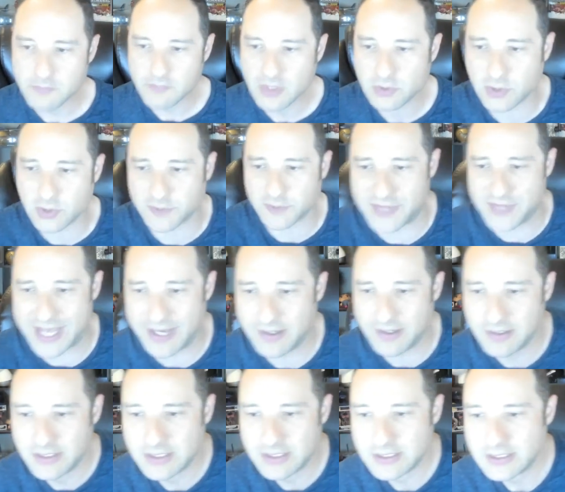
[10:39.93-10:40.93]
look for that.
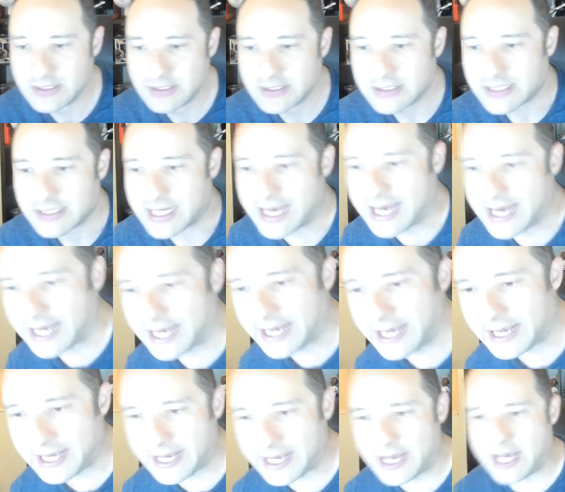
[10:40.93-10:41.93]

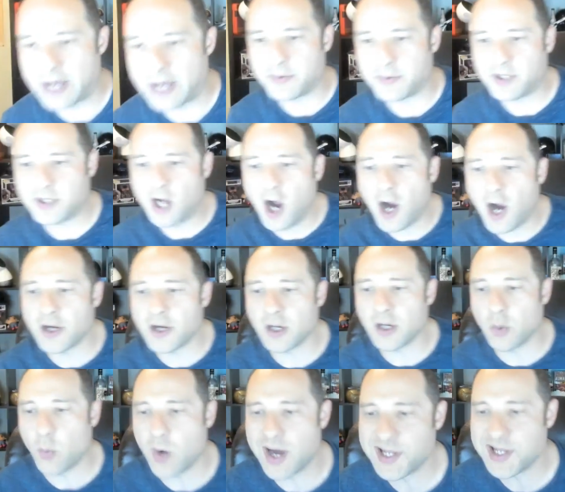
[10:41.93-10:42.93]
Carter
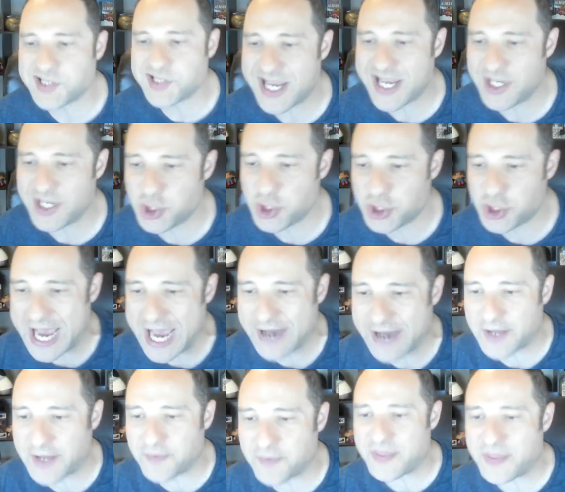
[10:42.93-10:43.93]
wants a shout out.